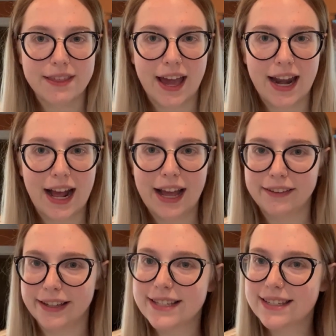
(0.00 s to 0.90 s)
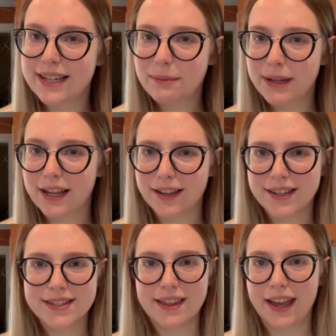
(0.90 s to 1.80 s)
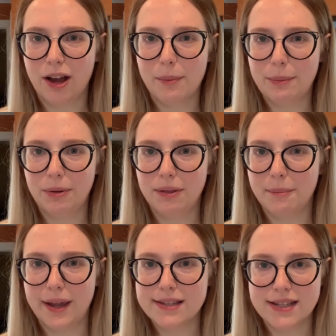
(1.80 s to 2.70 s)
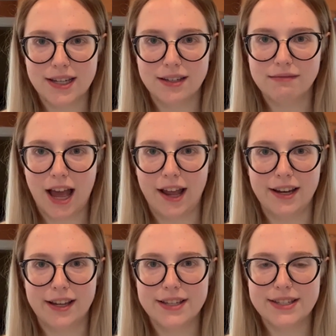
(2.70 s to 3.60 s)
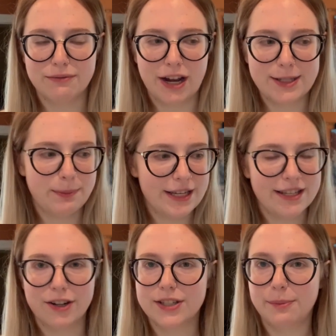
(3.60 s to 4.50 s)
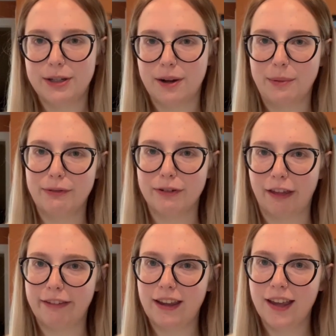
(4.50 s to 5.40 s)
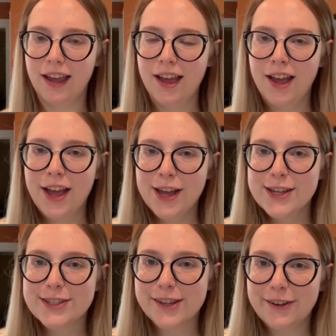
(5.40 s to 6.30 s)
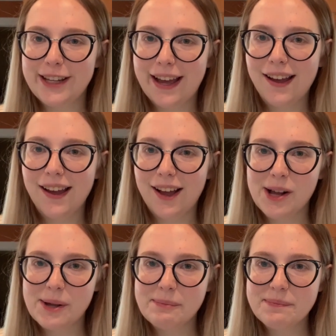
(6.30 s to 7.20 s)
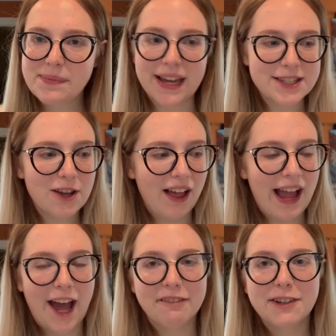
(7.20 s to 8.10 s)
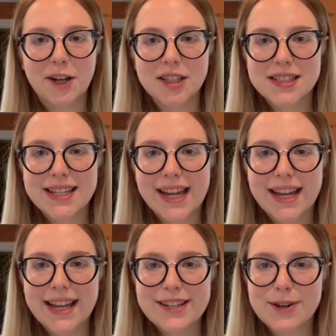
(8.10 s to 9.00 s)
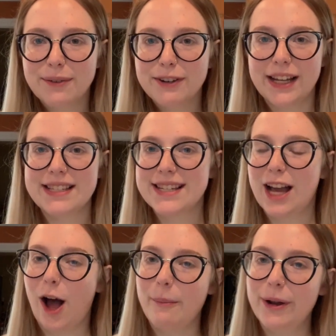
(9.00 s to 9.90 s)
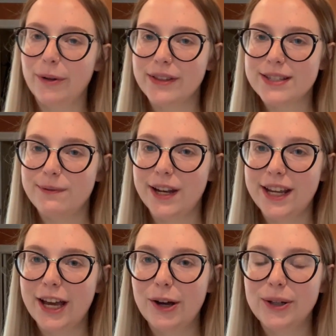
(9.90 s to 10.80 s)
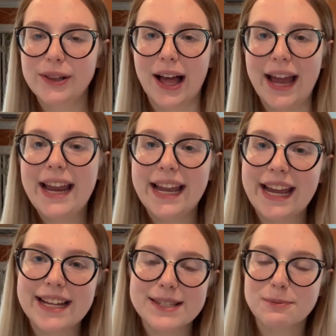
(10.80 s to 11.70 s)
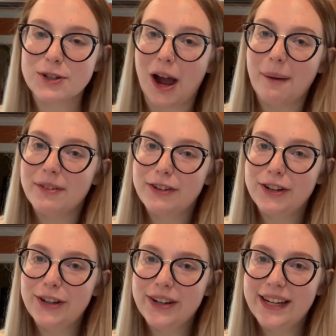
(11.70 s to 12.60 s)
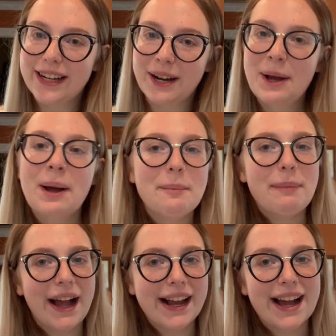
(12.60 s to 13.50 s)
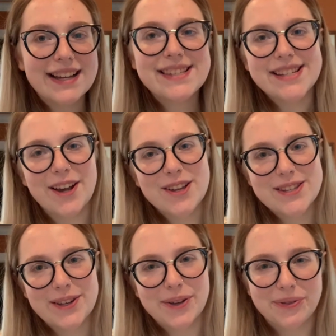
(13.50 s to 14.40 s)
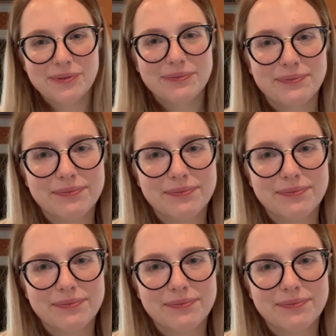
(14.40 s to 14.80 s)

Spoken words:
that I listed because they come up with amazing ideas and recipes that are WW friendly. So yeah, that's all I have for y'all today. Don't forget to comment on this video, like, and subscribe if you're new here. Bye guys, see y'all soon.